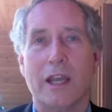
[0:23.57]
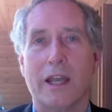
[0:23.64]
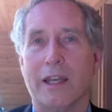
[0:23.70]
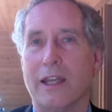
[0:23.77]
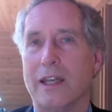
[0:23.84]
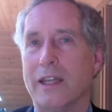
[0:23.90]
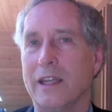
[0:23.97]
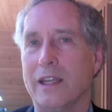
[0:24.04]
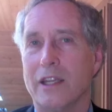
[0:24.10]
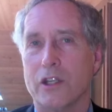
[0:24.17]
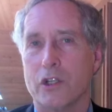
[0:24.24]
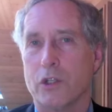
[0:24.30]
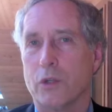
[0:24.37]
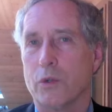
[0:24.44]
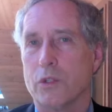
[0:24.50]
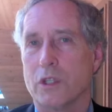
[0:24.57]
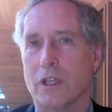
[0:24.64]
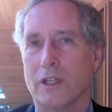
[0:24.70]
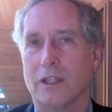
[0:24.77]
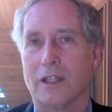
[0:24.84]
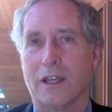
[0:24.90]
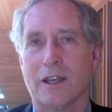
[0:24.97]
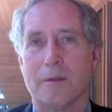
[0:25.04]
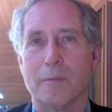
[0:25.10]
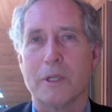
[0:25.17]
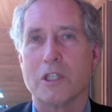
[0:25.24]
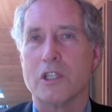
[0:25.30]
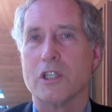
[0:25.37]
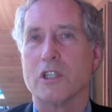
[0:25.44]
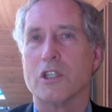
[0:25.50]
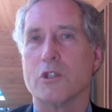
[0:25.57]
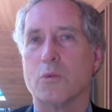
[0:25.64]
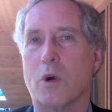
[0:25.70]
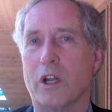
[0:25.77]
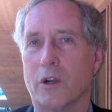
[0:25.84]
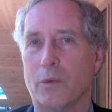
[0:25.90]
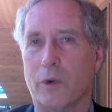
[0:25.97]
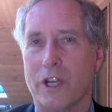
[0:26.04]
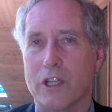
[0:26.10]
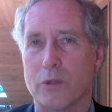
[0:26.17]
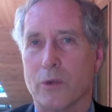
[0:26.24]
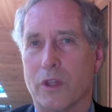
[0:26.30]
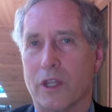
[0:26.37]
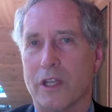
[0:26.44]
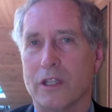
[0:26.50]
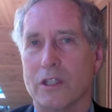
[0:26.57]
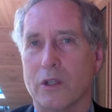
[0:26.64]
and any issues that uh, businesses want to raise with us.